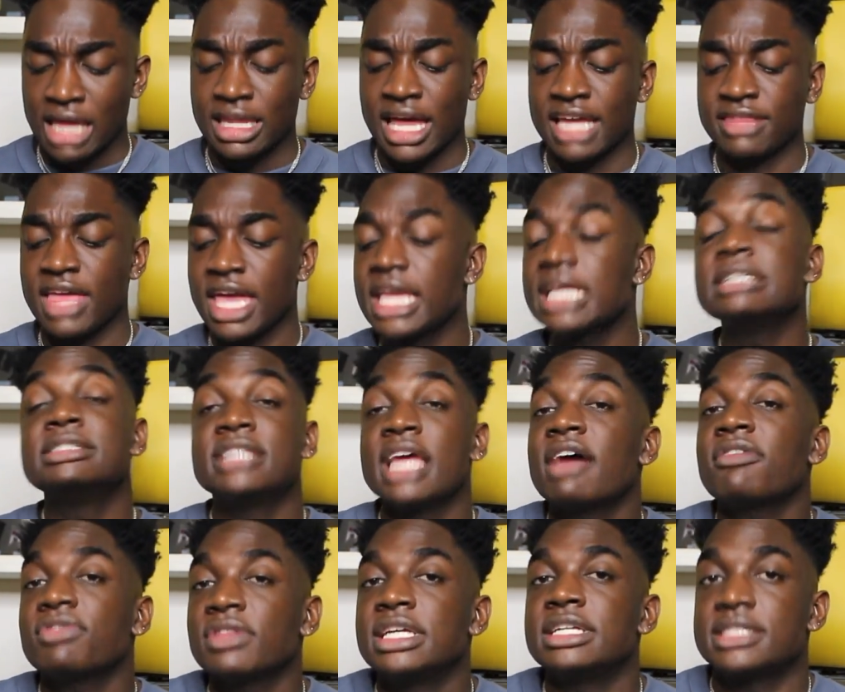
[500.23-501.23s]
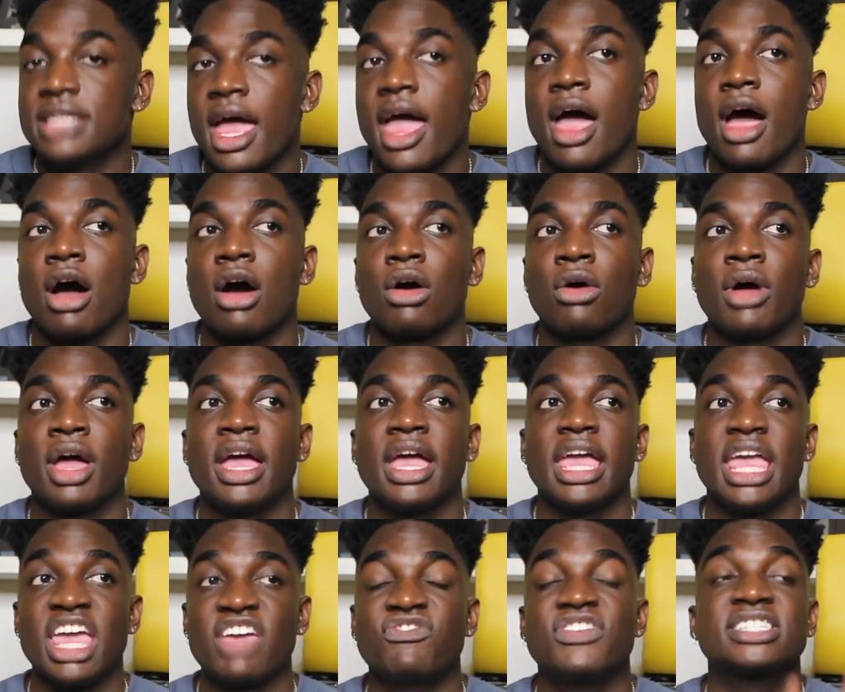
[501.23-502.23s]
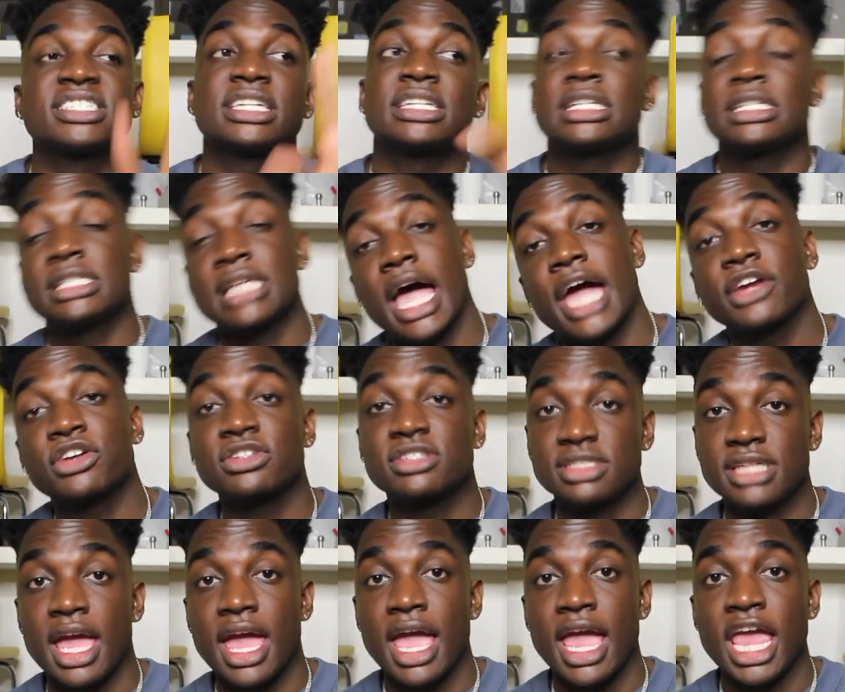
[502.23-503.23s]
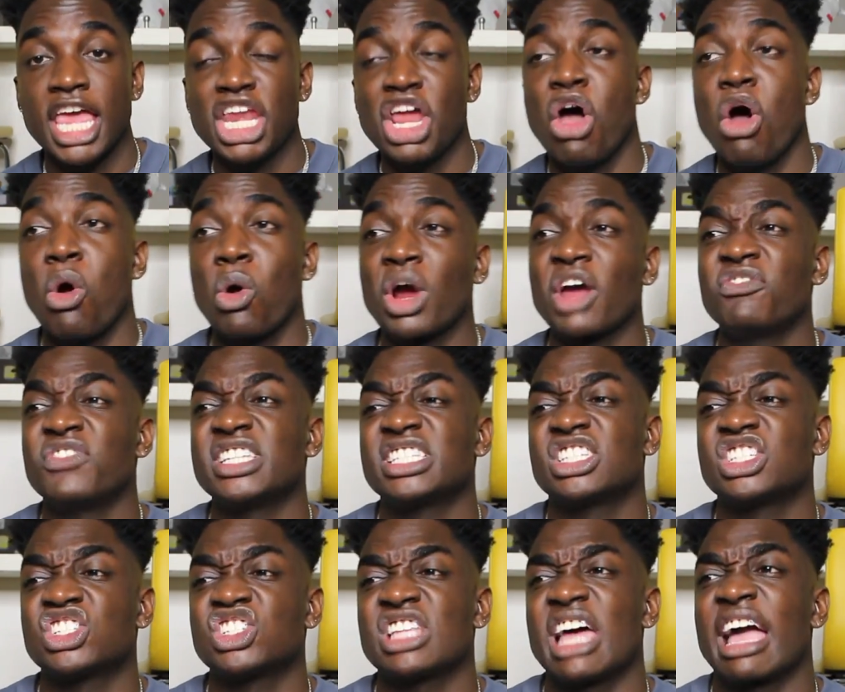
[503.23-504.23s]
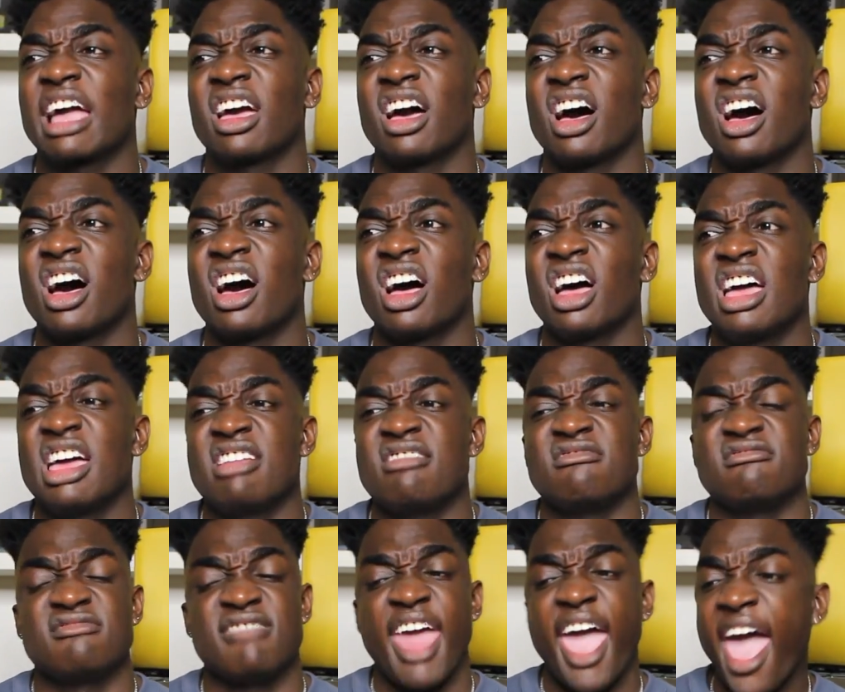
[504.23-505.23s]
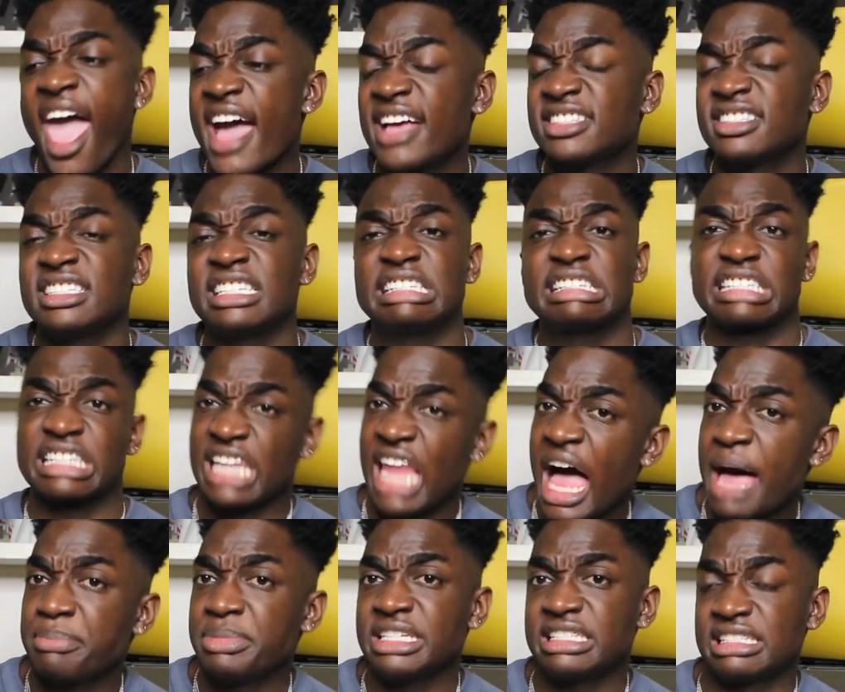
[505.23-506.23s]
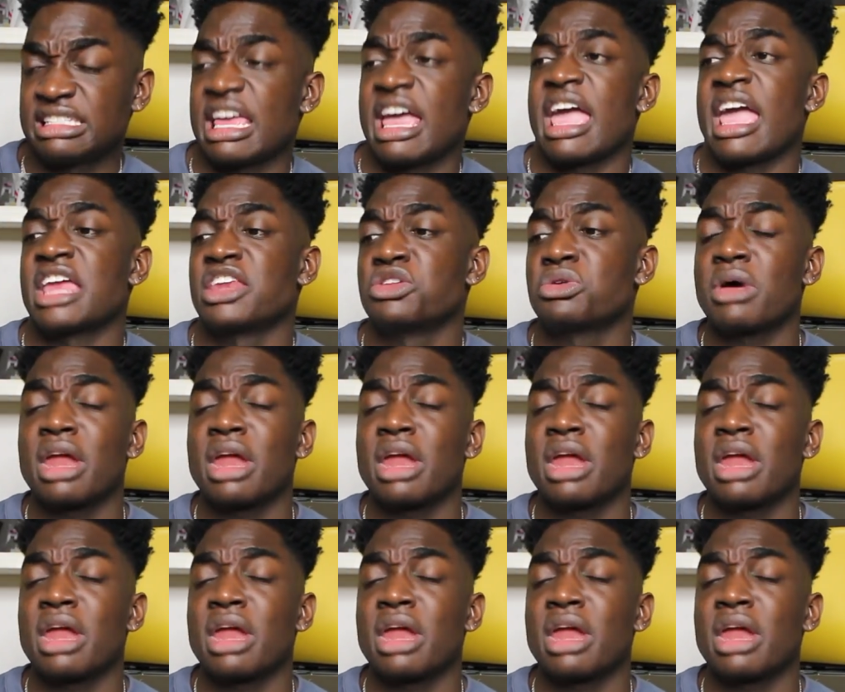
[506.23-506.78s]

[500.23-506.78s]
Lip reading: Like, they can definitely tell if it's a designer stain or if it's just like a nasty, sloppy stain.